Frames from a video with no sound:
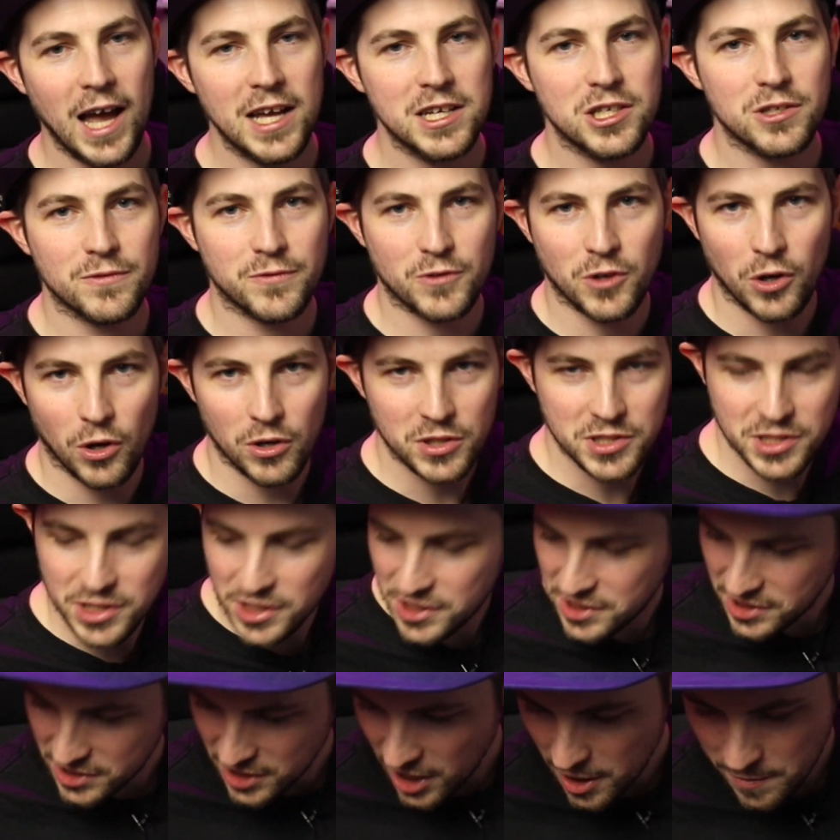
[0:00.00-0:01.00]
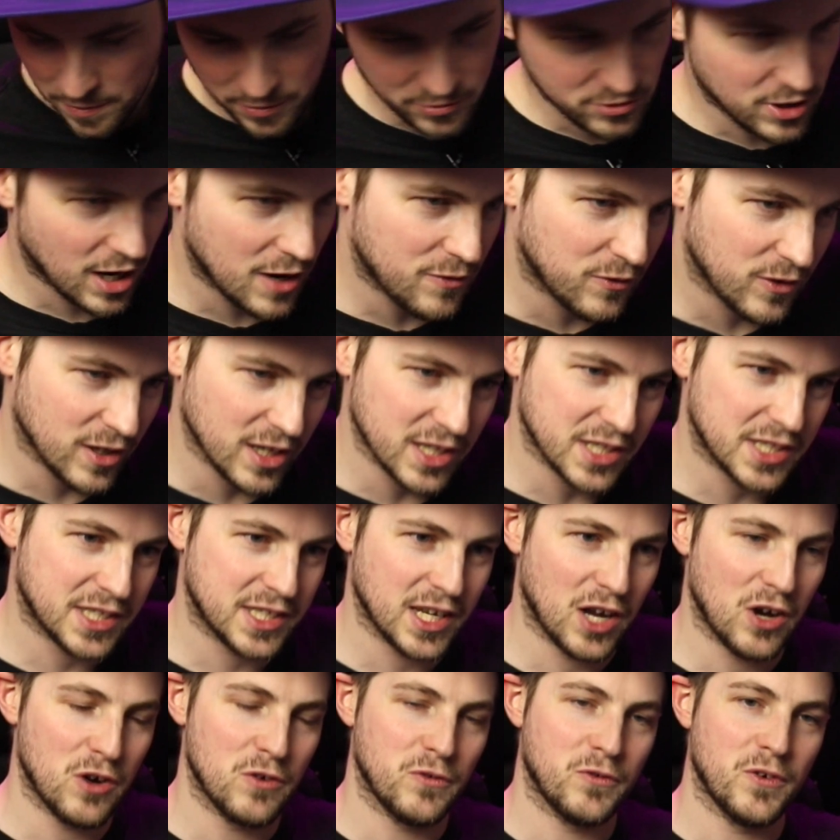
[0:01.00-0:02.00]
and of course the sniper rifle
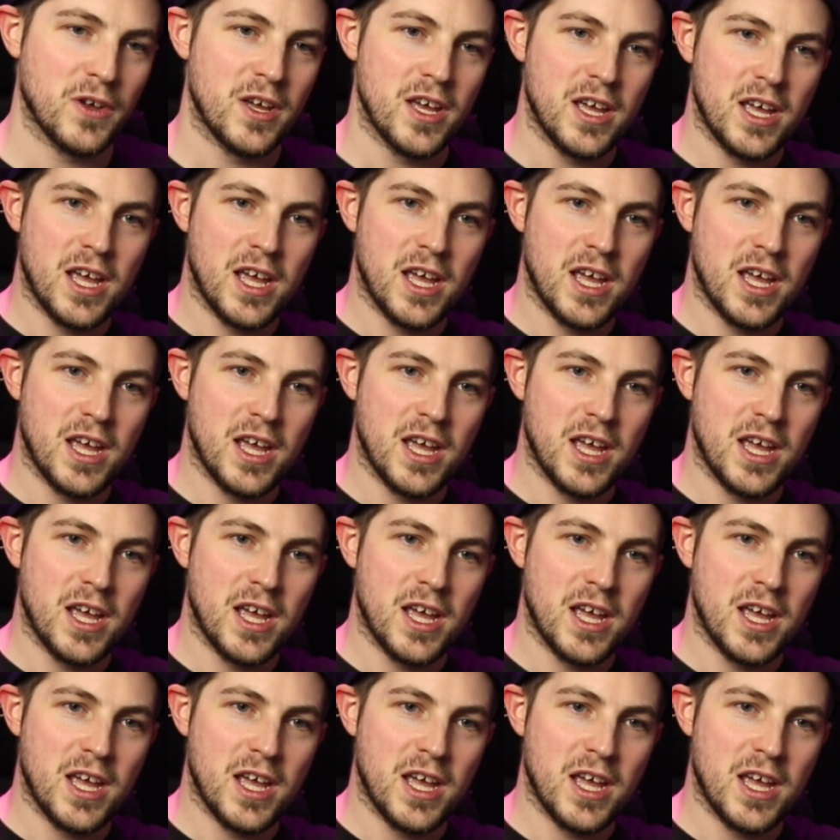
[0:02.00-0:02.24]
itself